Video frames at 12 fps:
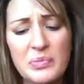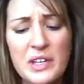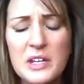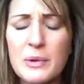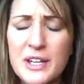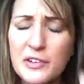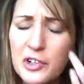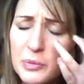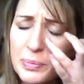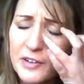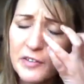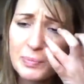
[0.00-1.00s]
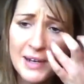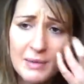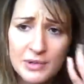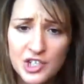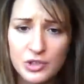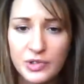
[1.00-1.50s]
where you've got a bit of a
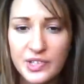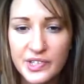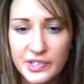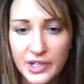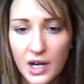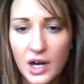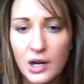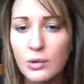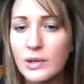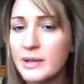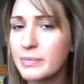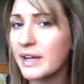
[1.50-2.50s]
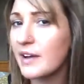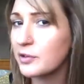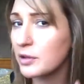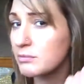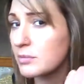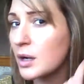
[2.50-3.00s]
blemish or a scar, or like me, I've got
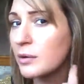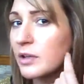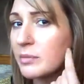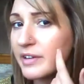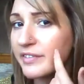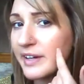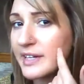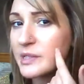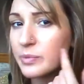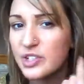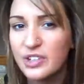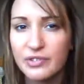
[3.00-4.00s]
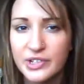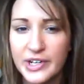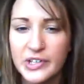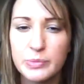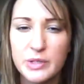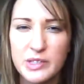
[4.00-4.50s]
a mole on my face, which everyone
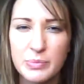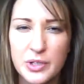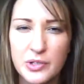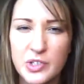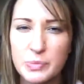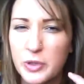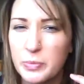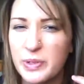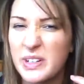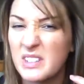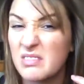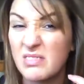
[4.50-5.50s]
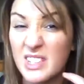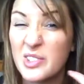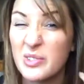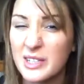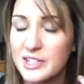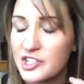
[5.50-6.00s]
tells me is a beauty spot, but it's
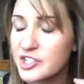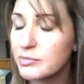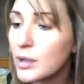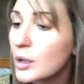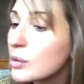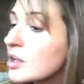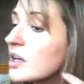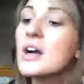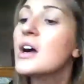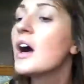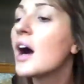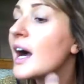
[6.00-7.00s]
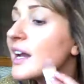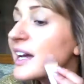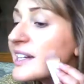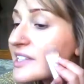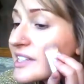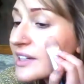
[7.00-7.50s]
really just a mole. I like
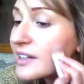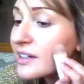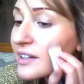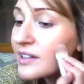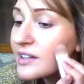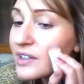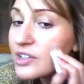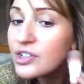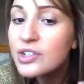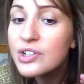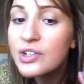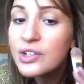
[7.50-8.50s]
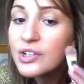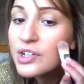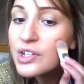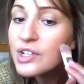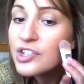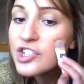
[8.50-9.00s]
to
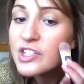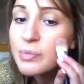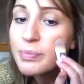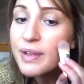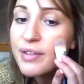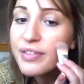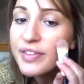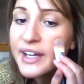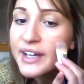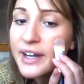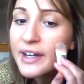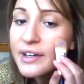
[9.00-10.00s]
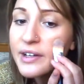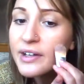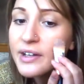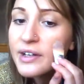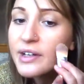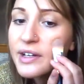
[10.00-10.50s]
just a bit thicker
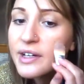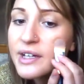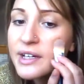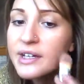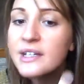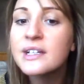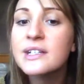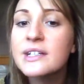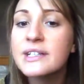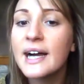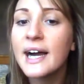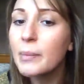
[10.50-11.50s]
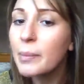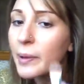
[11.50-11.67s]
dab